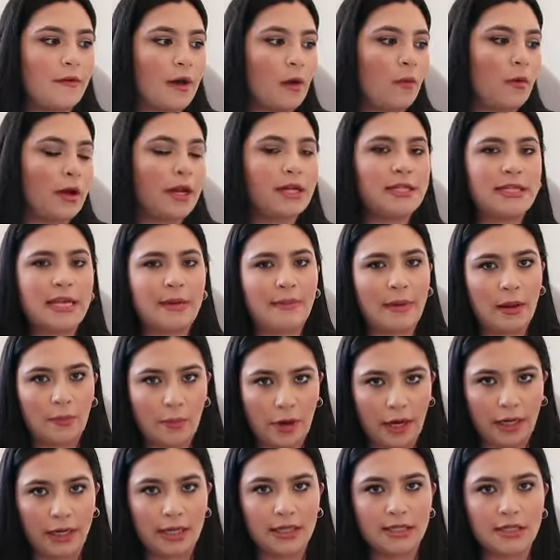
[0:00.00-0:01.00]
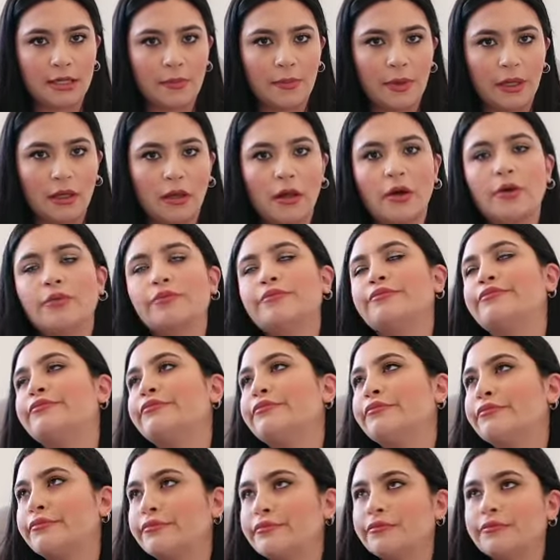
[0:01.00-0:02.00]
I wanna take my pregnancy pillow.
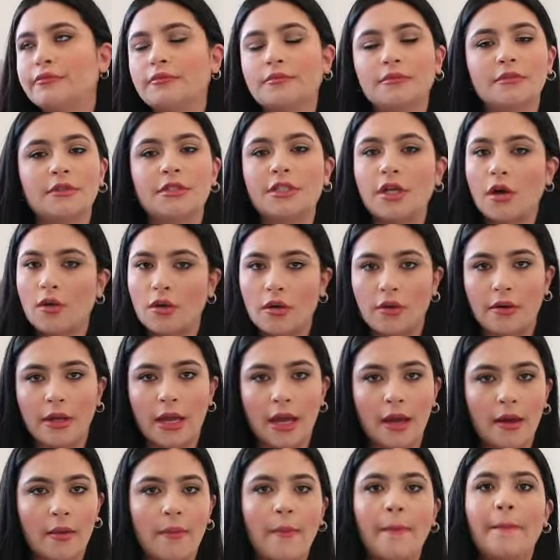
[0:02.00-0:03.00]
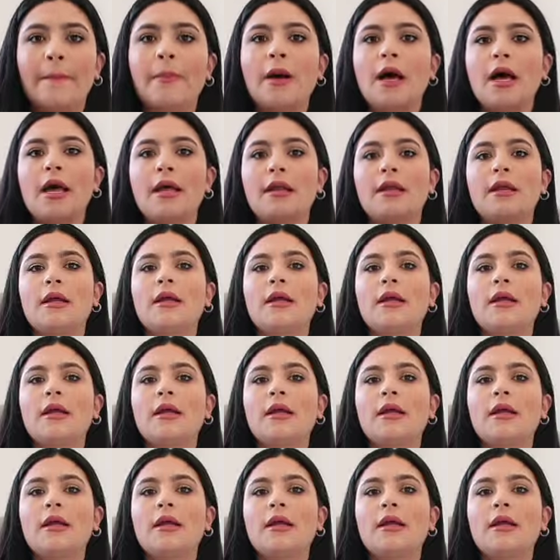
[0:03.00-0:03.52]
Don't know yet, but